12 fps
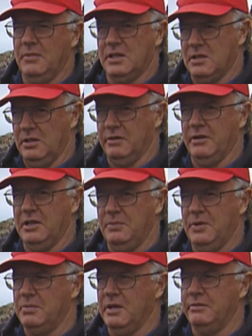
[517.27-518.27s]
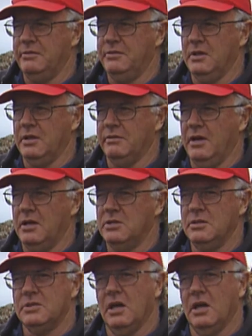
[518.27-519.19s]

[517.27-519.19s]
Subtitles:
as a lot of other people have a feeling of ownership.